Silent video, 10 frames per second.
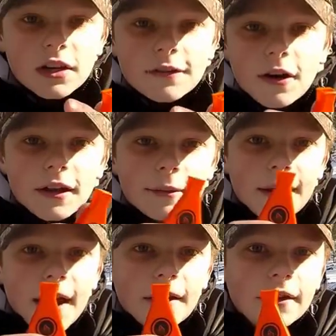your volume
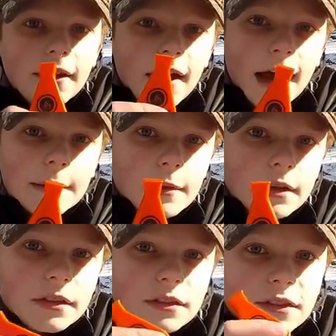down. I'm
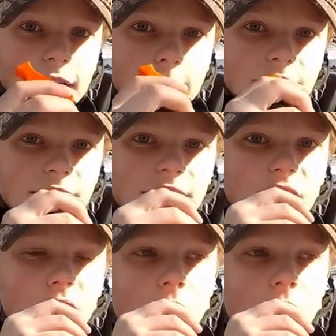about to try the whistle out.